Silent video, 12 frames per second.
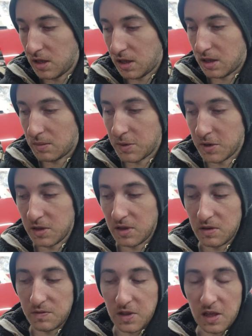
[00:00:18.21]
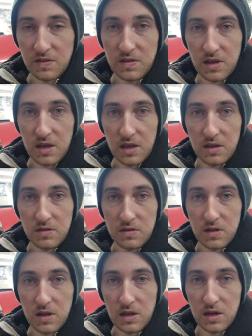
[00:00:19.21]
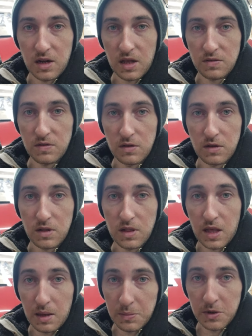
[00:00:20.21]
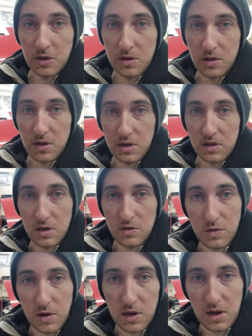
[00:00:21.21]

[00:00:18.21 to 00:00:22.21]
Uh, but if that's the case, then it has to look a lot prettier than it does right